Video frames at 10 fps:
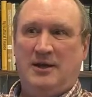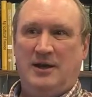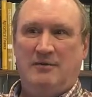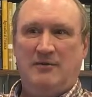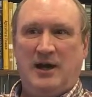
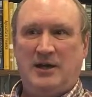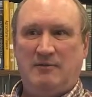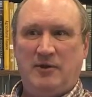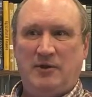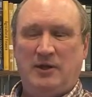In fact,
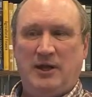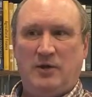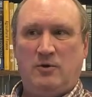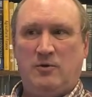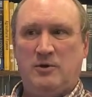if you look at a
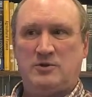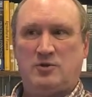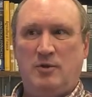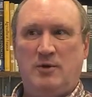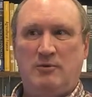corn
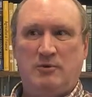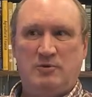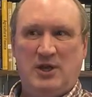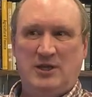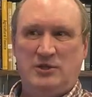soybean
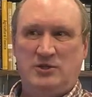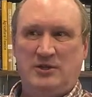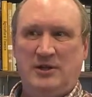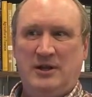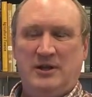
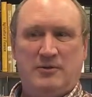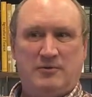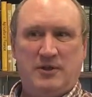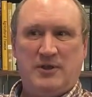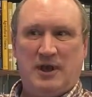rotation
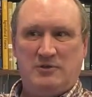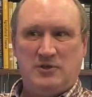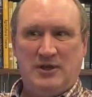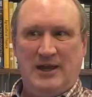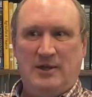
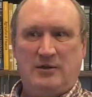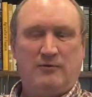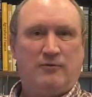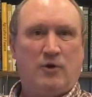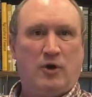3,000 acre
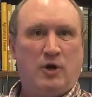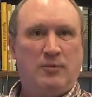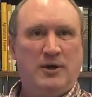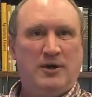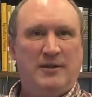
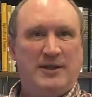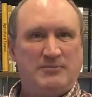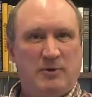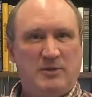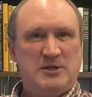farm,
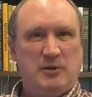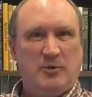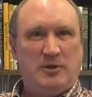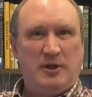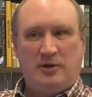that's what we
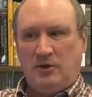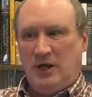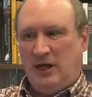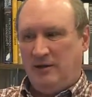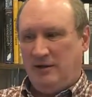typically look
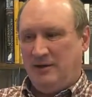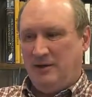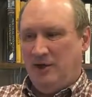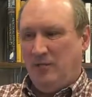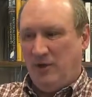at.
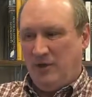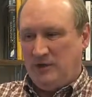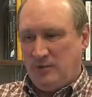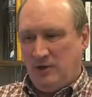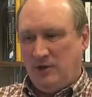One of the
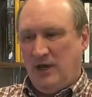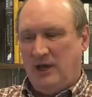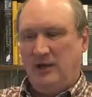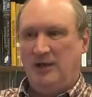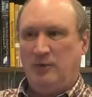things we look
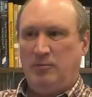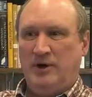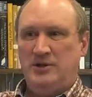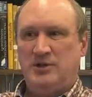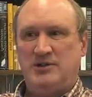at in the
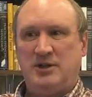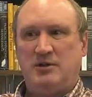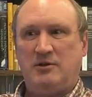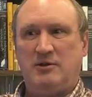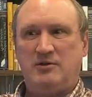budgets, and
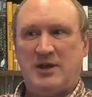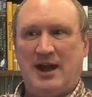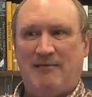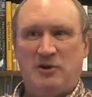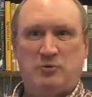you use
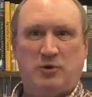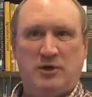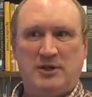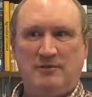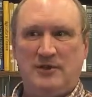average
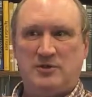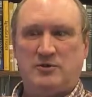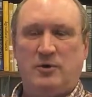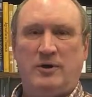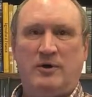productivity
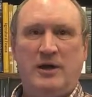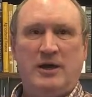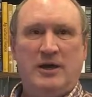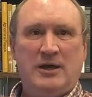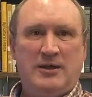soil,
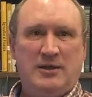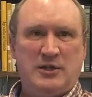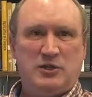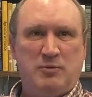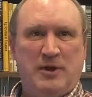the
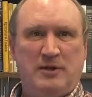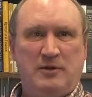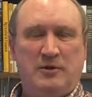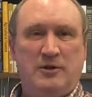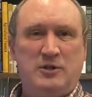expected
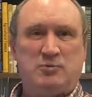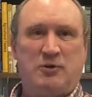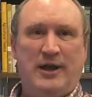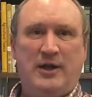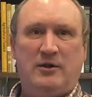earnings
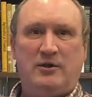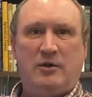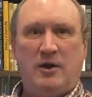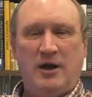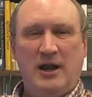per acre
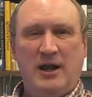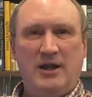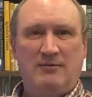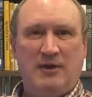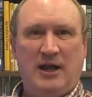are
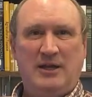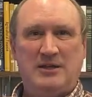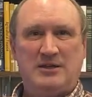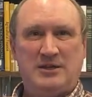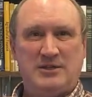negative
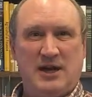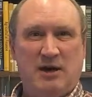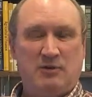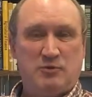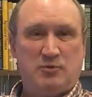
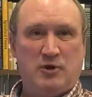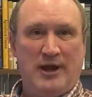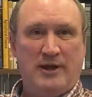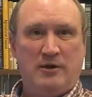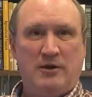$96 per
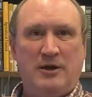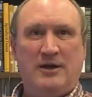acre.